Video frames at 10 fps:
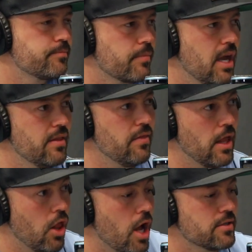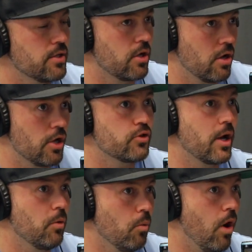and then they lost the contract
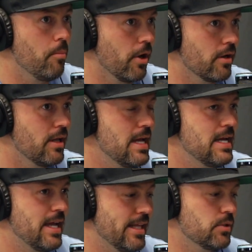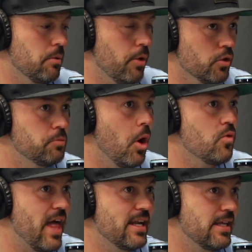with Walmart, and so we postponed
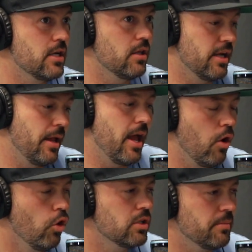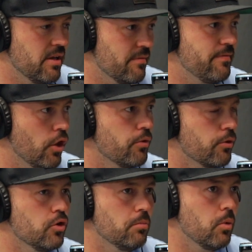that deal, and ultimately it fell
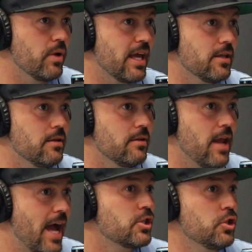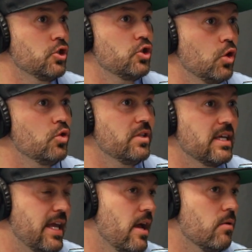through, but we had actually sold the
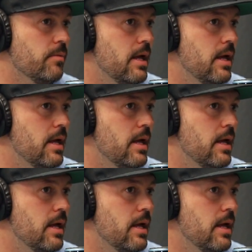account,